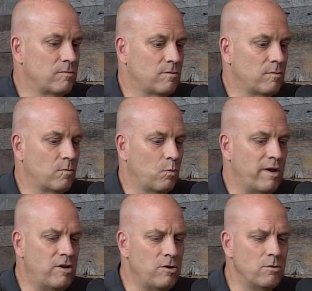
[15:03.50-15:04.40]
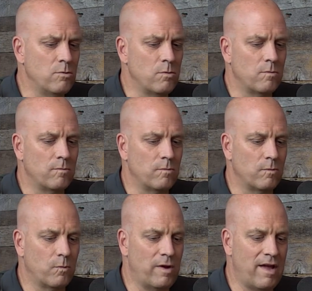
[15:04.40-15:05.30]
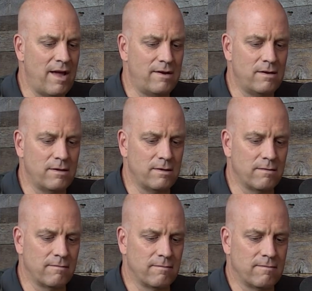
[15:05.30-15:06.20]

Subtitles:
we knew we had to